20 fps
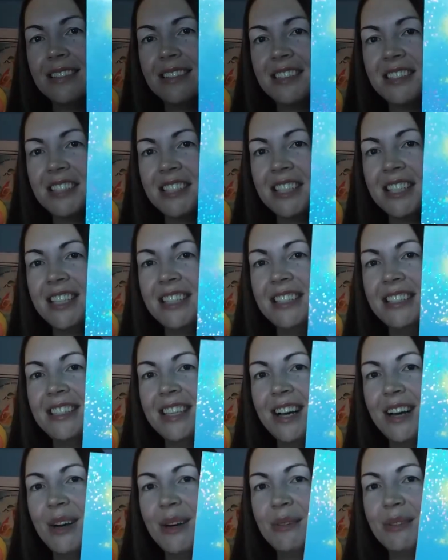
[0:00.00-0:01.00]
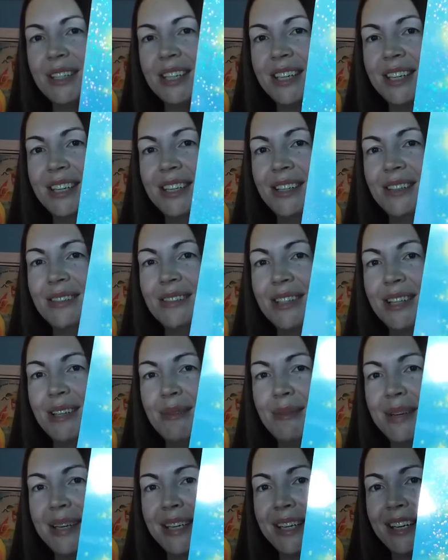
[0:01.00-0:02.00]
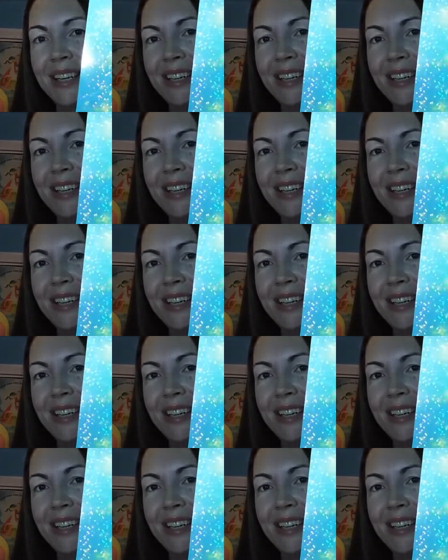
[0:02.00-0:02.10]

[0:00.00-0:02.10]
She's so cute. Oh my